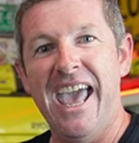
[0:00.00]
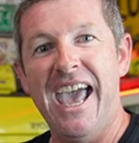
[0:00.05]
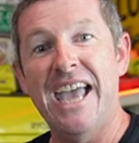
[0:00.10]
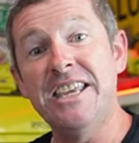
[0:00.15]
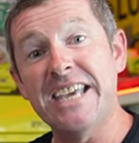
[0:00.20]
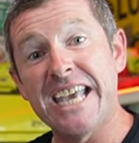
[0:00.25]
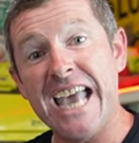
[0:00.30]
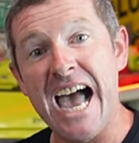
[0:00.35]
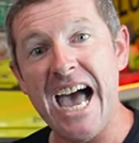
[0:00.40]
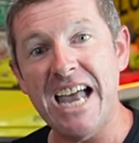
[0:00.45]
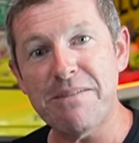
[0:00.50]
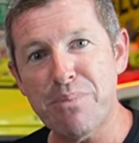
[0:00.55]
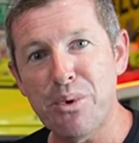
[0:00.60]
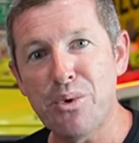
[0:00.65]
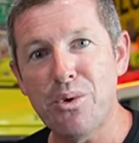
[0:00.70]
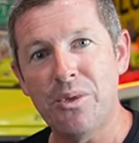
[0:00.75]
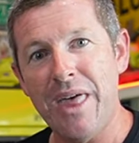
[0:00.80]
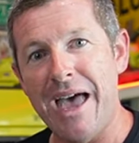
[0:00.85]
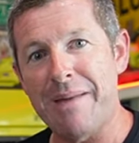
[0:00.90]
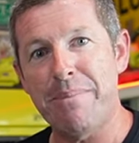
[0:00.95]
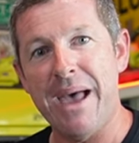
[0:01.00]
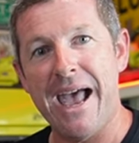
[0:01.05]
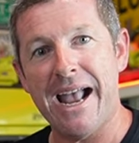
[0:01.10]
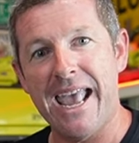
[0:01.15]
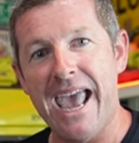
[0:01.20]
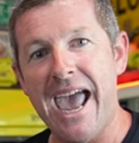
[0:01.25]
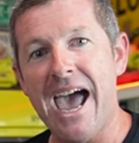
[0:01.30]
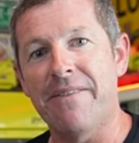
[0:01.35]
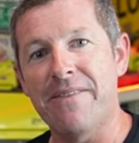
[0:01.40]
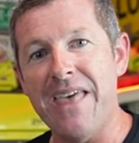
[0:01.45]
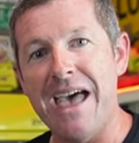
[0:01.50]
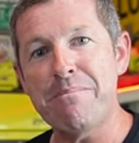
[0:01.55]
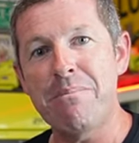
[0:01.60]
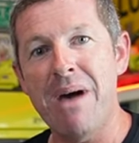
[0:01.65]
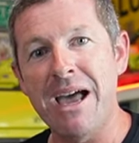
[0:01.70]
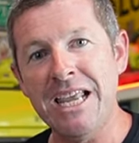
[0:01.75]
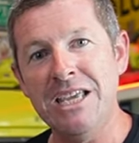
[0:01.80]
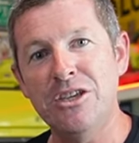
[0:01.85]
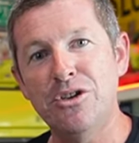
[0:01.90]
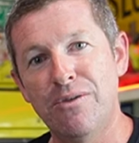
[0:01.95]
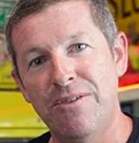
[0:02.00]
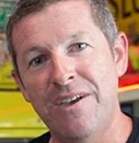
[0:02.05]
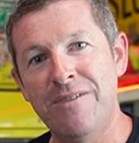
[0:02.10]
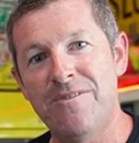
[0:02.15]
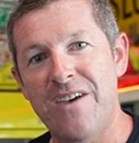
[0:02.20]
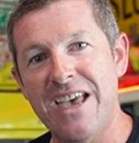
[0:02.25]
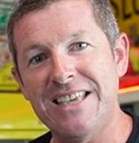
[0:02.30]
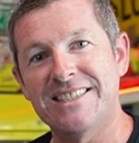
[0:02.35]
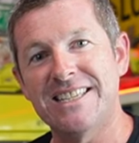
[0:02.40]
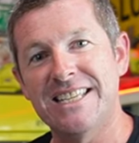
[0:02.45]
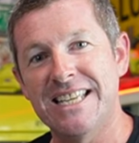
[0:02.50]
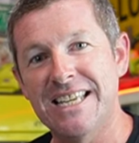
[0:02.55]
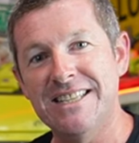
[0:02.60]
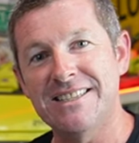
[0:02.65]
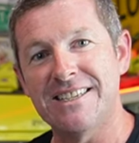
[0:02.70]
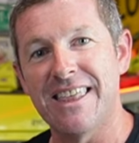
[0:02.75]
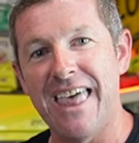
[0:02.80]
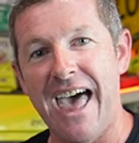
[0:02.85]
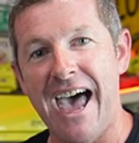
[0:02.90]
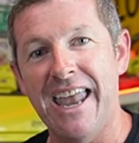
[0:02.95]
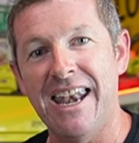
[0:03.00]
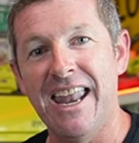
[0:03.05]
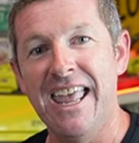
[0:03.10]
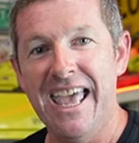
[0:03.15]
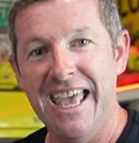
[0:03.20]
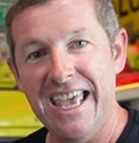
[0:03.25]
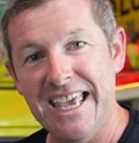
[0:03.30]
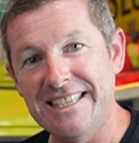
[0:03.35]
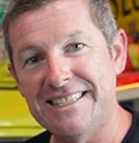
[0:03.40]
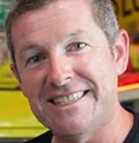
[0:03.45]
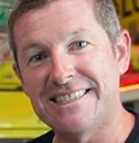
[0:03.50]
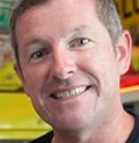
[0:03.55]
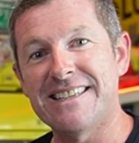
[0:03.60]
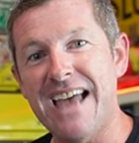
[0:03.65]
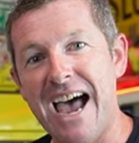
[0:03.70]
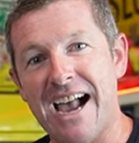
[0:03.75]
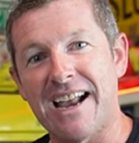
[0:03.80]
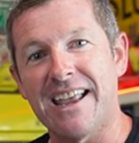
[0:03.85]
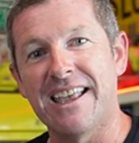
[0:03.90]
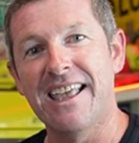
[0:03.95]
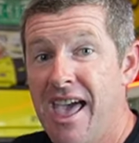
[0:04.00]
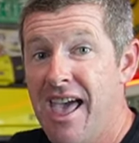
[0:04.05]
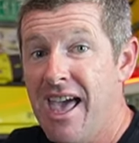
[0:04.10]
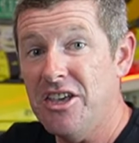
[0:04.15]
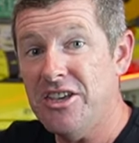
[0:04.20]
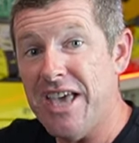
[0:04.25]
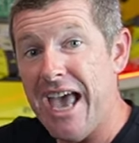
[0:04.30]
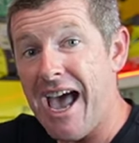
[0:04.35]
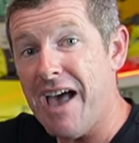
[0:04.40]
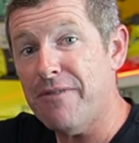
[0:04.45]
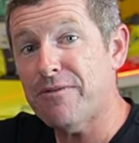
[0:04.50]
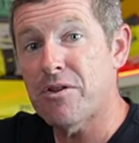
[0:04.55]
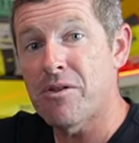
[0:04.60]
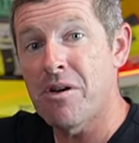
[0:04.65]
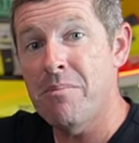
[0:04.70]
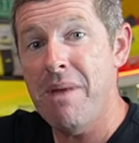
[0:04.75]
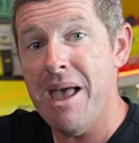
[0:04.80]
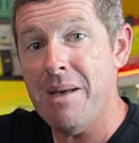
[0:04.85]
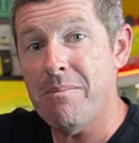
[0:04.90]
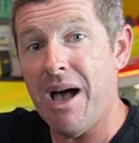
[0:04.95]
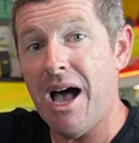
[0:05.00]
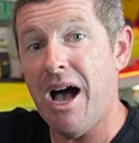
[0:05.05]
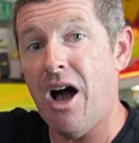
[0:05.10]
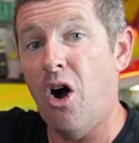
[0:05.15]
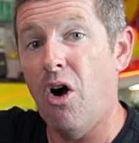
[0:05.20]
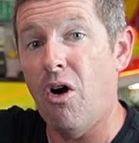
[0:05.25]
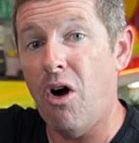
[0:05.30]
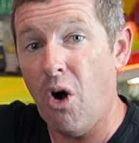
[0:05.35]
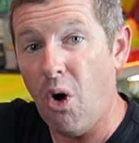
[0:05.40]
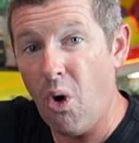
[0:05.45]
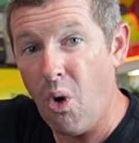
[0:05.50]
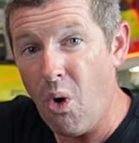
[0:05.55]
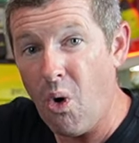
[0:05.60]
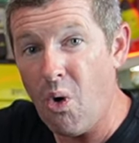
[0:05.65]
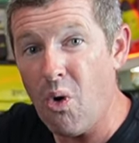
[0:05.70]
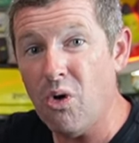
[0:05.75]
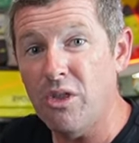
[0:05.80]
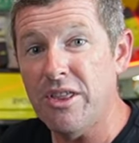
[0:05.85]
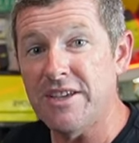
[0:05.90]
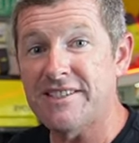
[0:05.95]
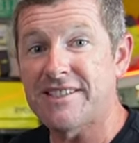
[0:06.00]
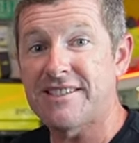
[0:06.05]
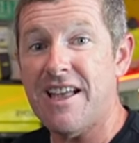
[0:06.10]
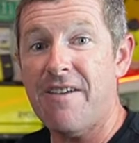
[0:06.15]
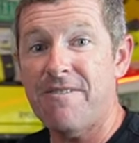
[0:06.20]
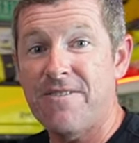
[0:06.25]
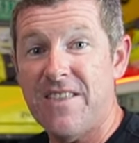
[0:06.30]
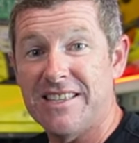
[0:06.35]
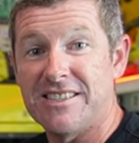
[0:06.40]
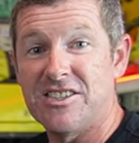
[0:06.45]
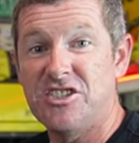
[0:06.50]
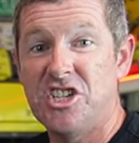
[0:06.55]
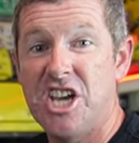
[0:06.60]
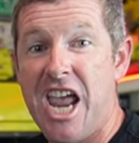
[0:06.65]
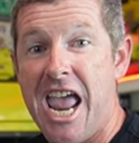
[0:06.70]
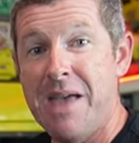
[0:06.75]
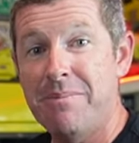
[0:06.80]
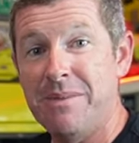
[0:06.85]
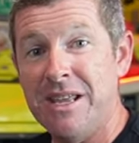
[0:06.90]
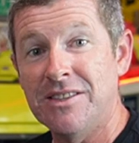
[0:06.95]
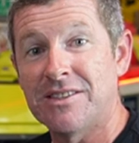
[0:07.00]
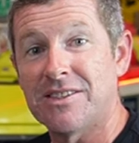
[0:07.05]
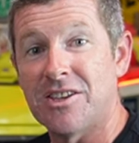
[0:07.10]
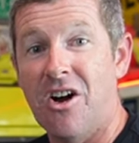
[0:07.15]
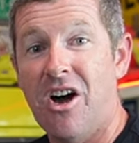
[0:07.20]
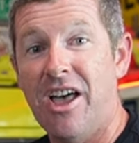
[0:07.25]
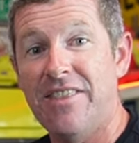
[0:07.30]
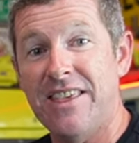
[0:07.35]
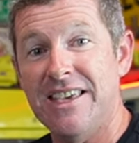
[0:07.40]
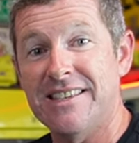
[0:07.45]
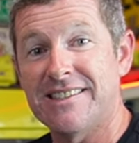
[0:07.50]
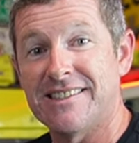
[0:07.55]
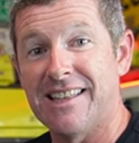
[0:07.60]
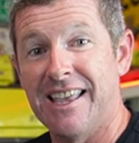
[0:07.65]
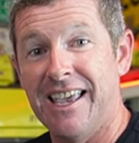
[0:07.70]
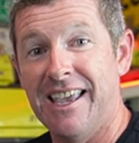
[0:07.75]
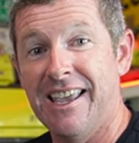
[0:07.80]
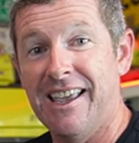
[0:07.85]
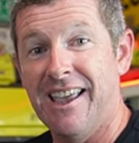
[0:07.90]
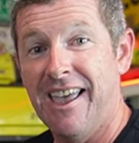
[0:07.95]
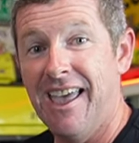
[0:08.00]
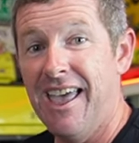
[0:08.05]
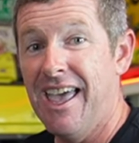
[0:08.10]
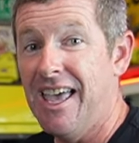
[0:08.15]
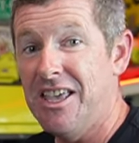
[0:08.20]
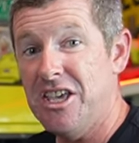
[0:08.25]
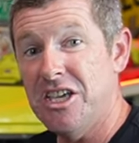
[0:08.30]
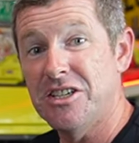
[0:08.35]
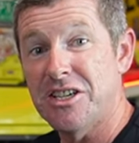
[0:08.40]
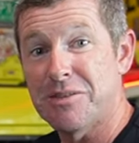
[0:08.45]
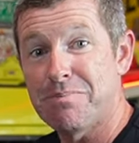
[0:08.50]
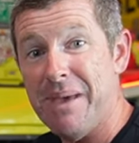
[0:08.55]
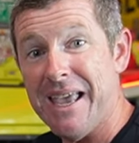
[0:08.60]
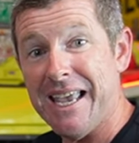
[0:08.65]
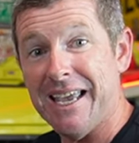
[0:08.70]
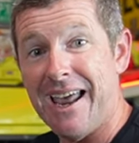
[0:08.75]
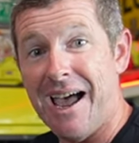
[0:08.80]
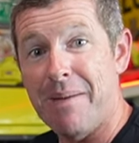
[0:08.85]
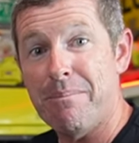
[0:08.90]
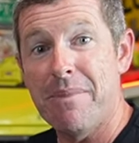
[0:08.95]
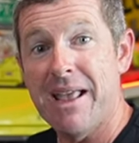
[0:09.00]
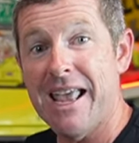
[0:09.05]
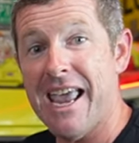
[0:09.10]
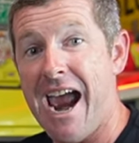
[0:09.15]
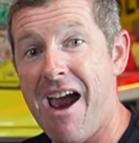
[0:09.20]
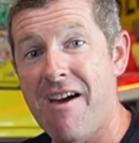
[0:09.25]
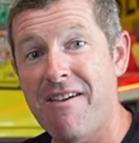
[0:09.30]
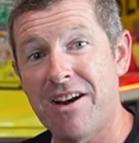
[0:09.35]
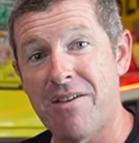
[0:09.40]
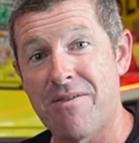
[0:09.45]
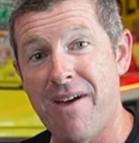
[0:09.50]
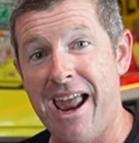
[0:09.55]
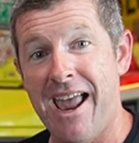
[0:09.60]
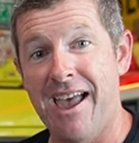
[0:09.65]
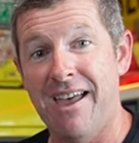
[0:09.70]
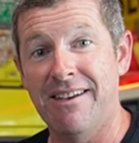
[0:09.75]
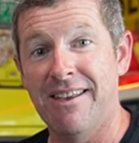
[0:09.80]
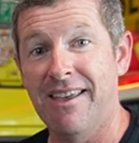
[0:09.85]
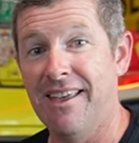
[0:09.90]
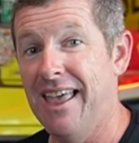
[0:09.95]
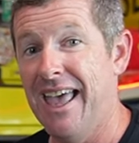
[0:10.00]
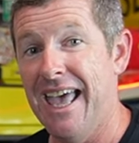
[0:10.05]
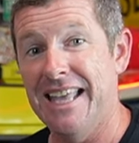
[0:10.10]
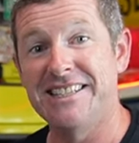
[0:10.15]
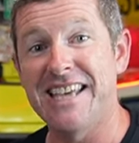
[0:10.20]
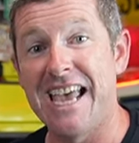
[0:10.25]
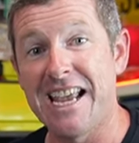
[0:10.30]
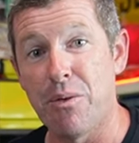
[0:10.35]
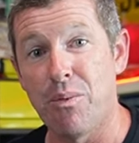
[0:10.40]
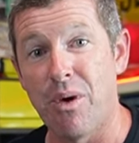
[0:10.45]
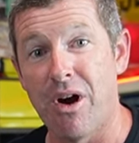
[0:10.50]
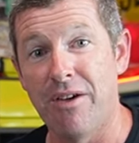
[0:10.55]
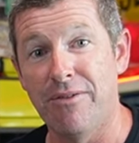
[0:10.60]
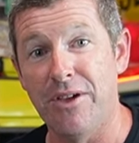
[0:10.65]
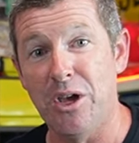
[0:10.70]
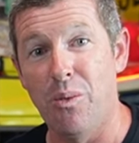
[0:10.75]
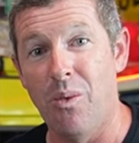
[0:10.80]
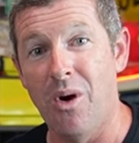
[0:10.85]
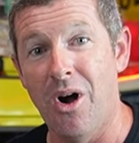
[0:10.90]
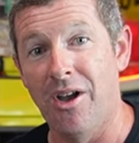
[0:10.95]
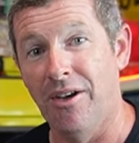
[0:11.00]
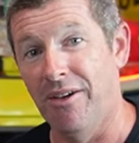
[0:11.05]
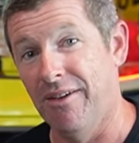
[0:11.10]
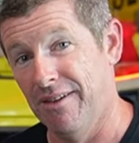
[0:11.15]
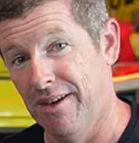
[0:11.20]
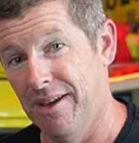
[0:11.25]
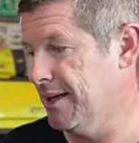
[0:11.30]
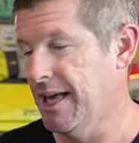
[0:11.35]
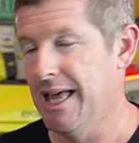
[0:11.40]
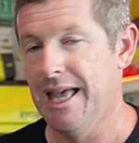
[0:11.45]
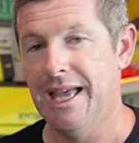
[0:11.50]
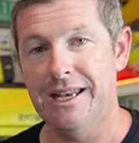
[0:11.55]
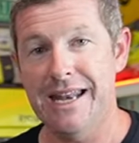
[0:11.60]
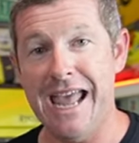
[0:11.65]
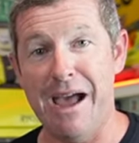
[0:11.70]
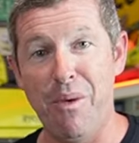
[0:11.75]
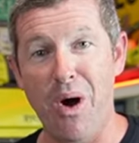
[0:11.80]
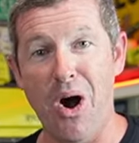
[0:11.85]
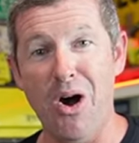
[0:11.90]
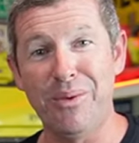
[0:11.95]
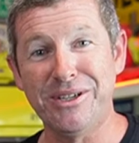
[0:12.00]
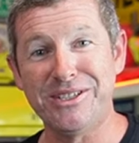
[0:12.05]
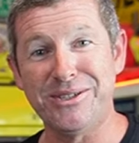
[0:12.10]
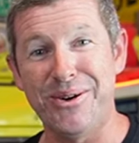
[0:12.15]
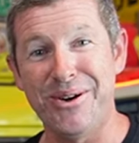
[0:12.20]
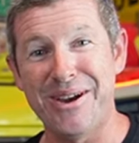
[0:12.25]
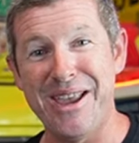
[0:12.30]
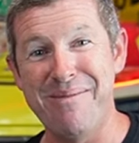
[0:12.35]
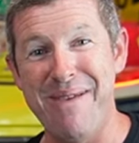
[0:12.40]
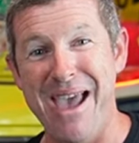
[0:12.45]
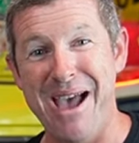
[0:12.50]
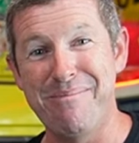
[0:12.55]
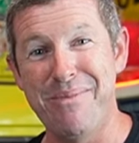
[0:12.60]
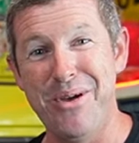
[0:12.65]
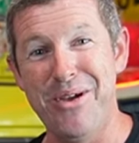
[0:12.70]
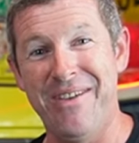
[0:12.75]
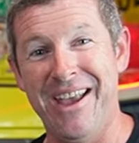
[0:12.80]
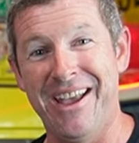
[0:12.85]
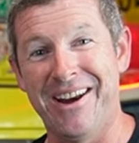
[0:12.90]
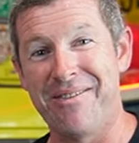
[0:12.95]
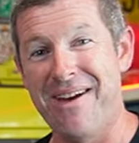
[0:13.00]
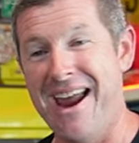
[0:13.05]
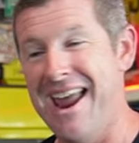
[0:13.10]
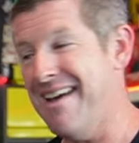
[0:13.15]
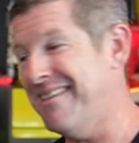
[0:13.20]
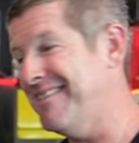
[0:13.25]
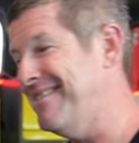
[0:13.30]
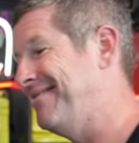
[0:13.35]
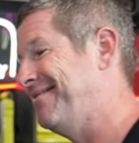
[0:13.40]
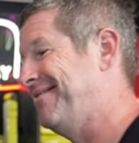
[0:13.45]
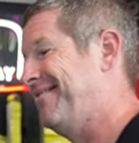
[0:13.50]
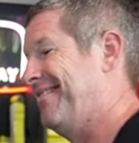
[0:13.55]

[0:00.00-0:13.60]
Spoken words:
and you can't pull that back out. That money you've invested into that is stuck. You have to remember all the stuff that's jammed inside this thing. You just pick it up, carry it around, take it wherever you want. Now, while we're talking about moving it around,